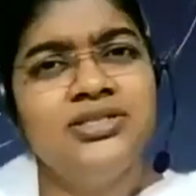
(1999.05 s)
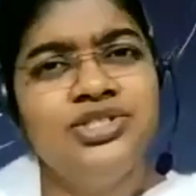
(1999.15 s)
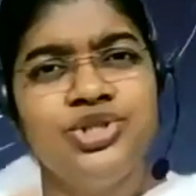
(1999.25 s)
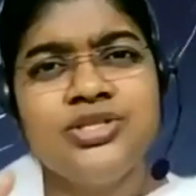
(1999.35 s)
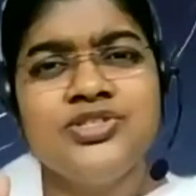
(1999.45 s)

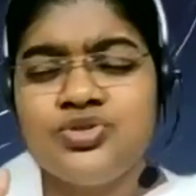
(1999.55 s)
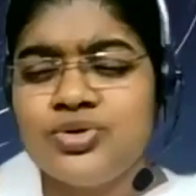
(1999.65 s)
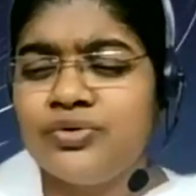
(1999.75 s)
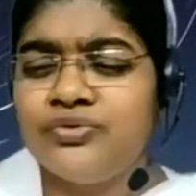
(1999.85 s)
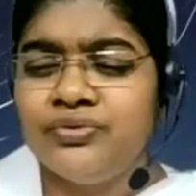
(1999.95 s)
gist
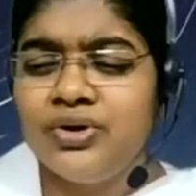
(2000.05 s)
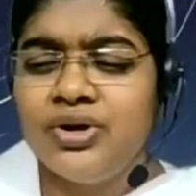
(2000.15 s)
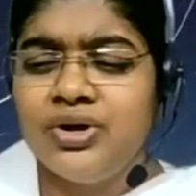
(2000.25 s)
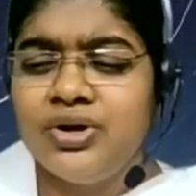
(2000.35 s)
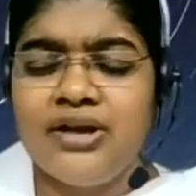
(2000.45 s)
of
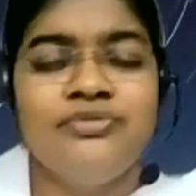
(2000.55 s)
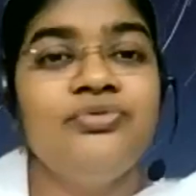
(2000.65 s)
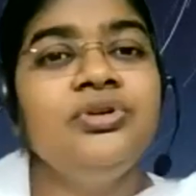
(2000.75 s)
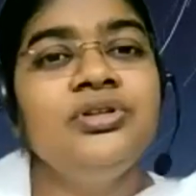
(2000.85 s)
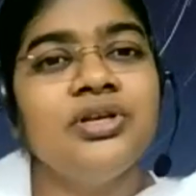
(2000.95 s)

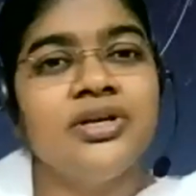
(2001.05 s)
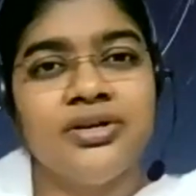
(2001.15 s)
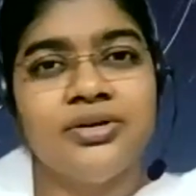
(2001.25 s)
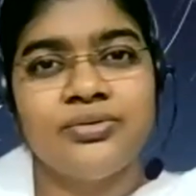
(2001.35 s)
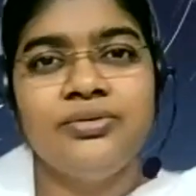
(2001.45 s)
everything,
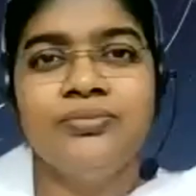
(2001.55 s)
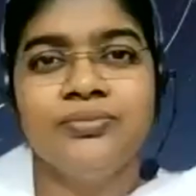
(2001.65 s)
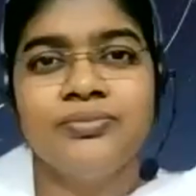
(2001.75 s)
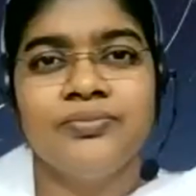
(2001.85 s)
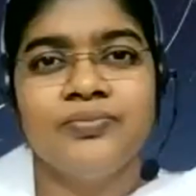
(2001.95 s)
you know.